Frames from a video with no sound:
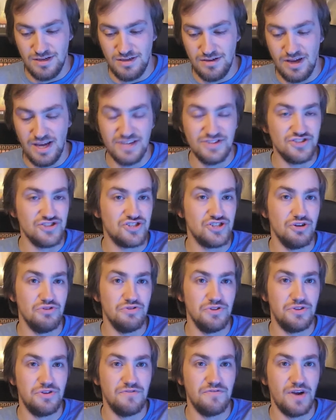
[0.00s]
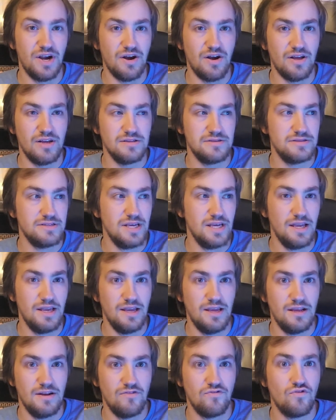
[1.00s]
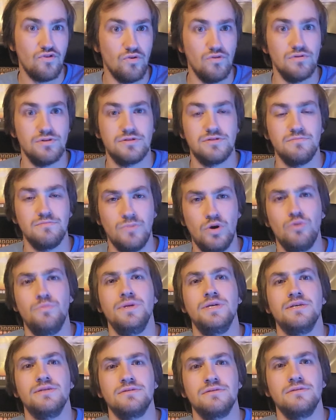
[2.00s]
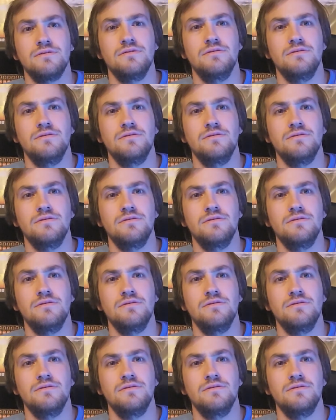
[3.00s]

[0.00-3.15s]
agents know that they're variants, and of course Mobius